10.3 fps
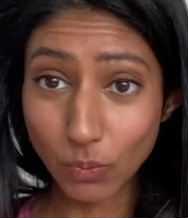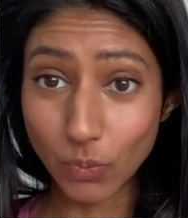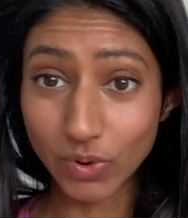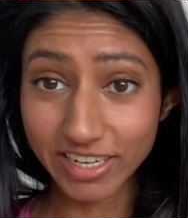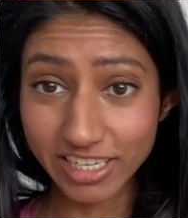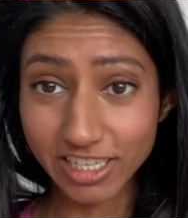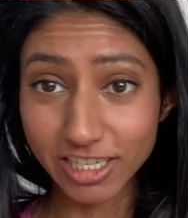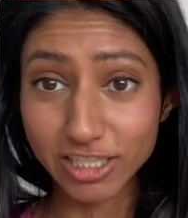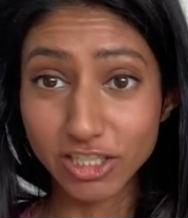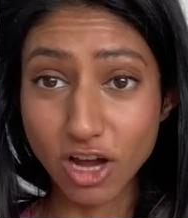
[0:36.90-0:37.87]
we're here
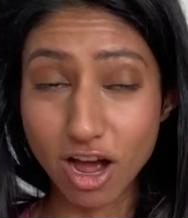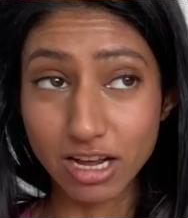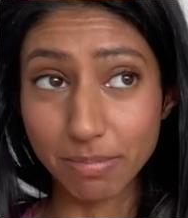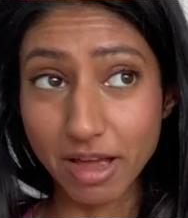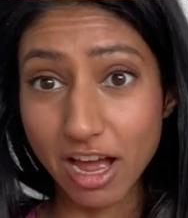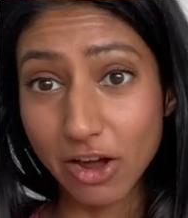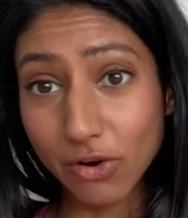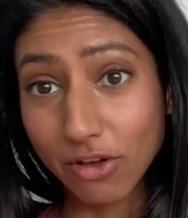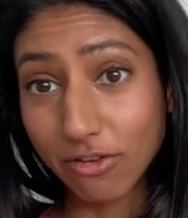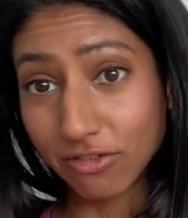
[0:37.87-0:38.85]
to talk about
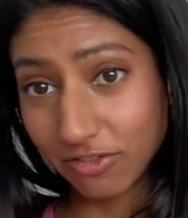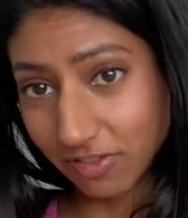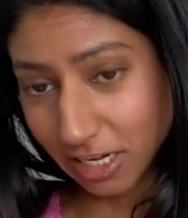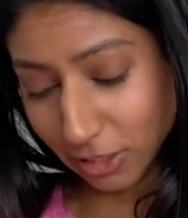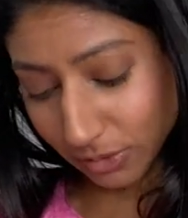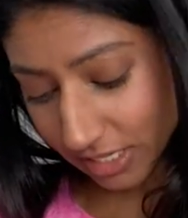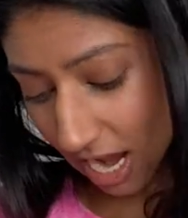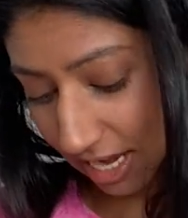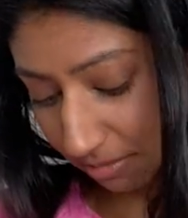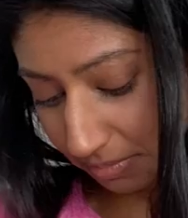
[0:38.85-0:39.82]

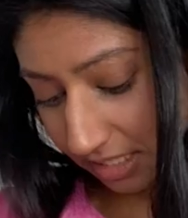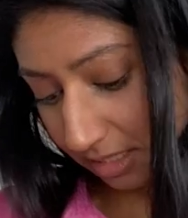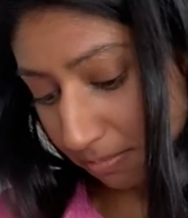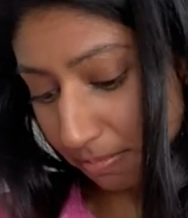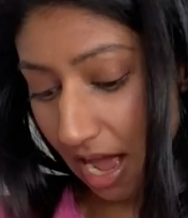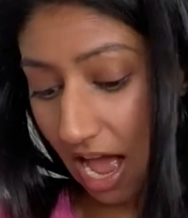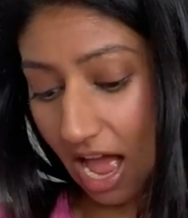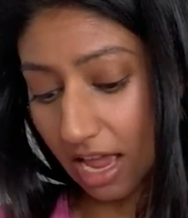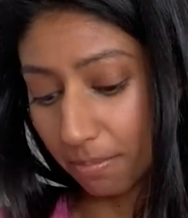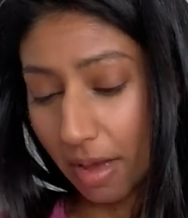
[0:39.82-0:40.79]
Phenotypes
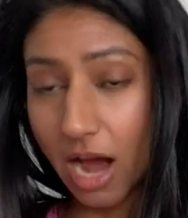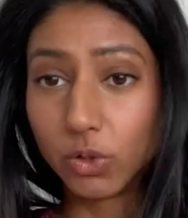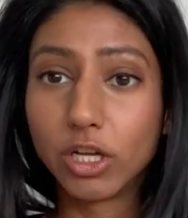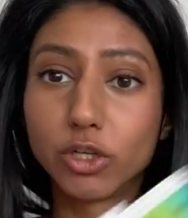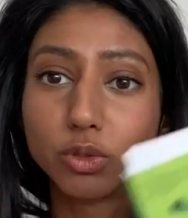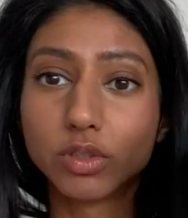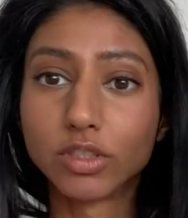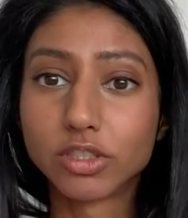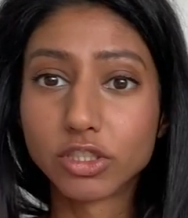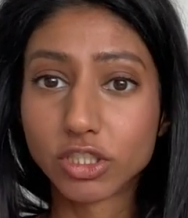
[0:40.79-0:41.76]
by Paulo
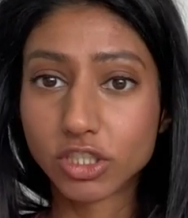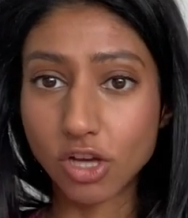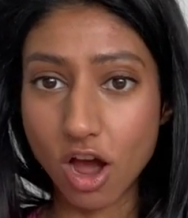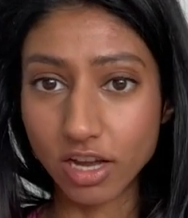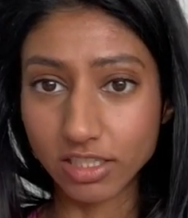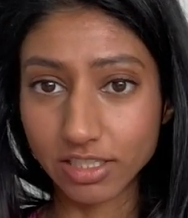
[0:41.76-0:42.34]
Scott.